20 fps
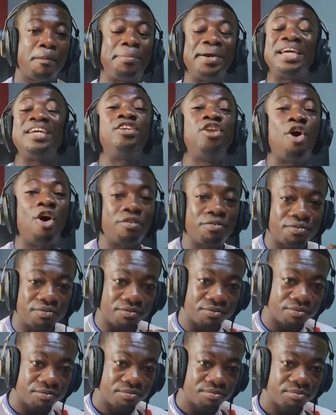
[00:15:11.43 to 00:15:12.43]
paid
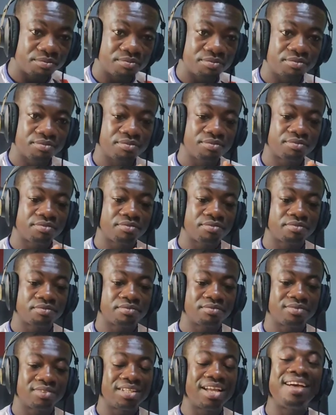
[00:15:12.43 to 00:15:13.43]
off.
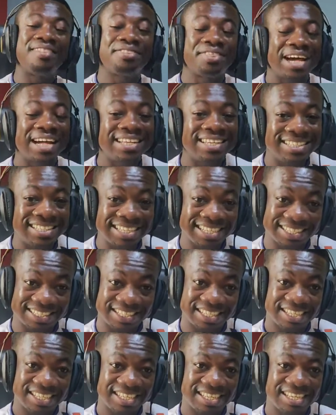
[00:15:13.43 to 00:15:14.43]
And that is
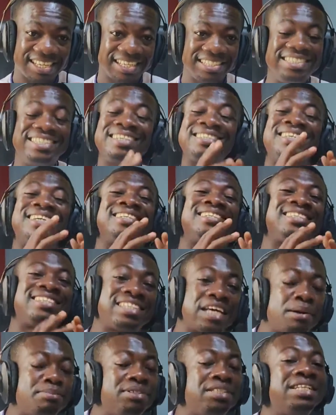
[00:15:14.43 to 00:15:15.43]
it. Just
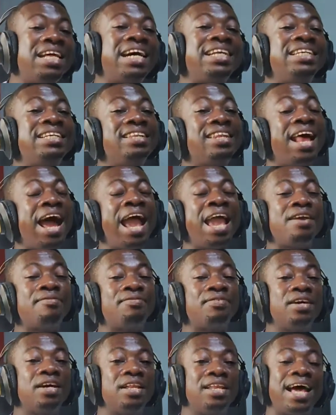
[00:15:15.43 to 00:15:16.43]
accept that in
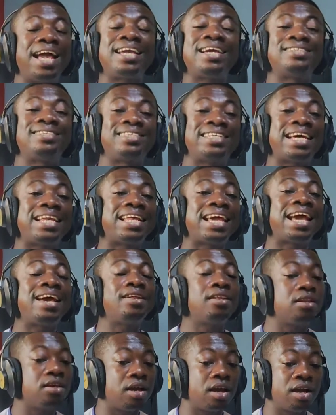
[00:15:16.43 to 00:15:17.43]
life, like I said
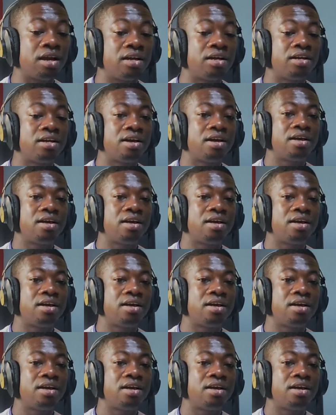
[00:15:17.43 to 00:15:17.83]
earlier,